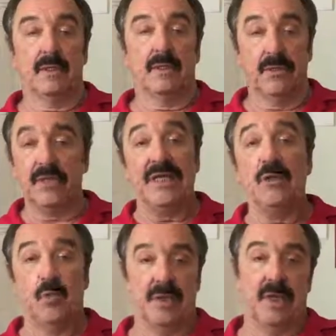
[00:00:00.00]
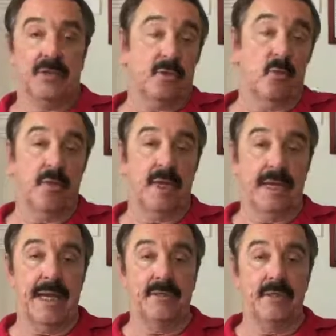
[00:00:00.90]
to deal with us, or we're not
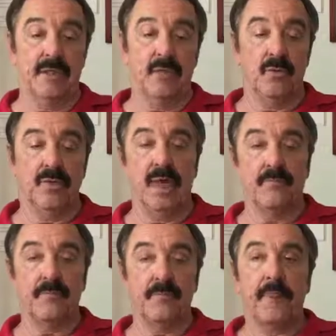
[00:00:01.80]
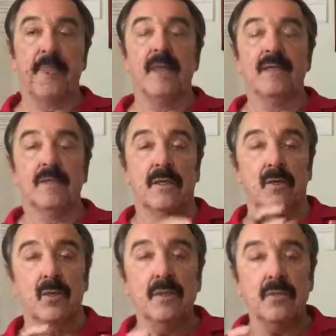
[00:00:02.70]
allowed to deal with them.
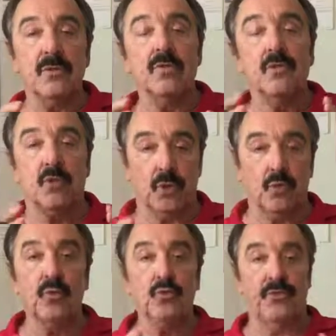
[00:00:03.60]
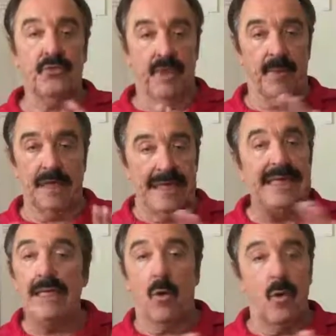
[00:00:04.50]
So the truth about
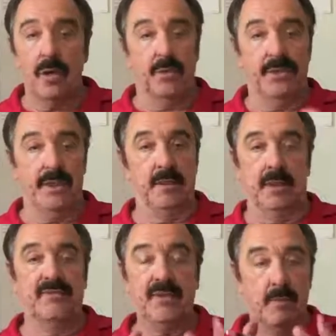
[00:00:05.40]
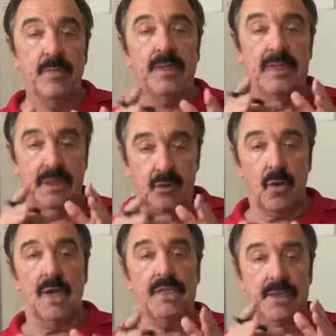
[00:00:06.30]
any oil deal, if somebody
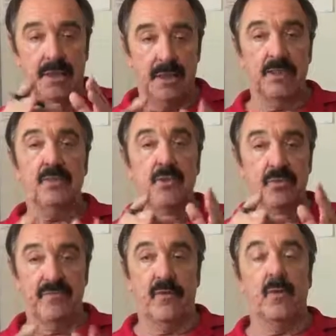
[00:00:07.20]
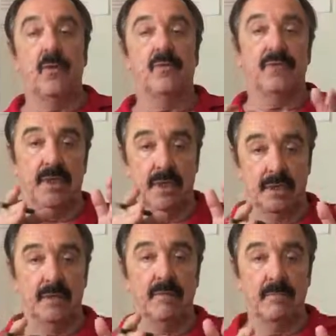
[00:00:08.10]
tries to get you involved
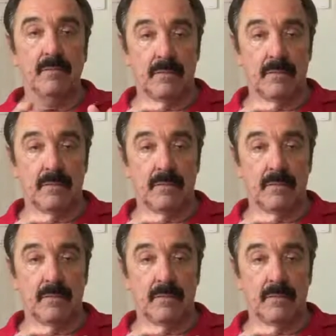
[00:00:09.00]
in